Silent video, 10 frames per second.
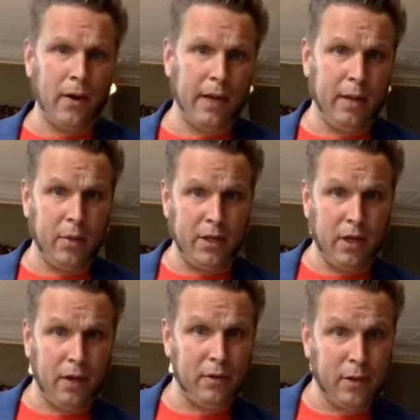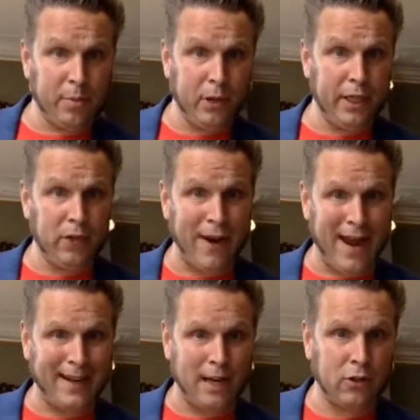when you're putting your ad
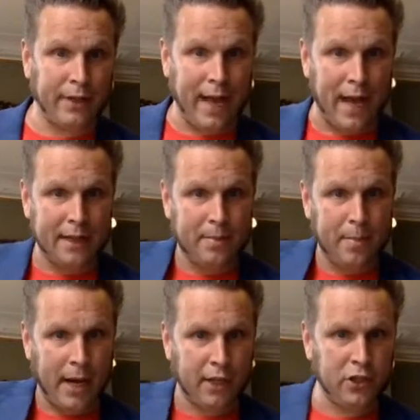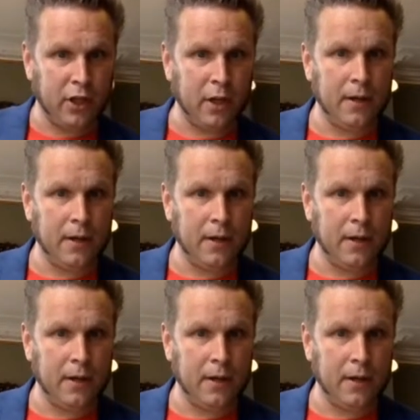out on Ads Manager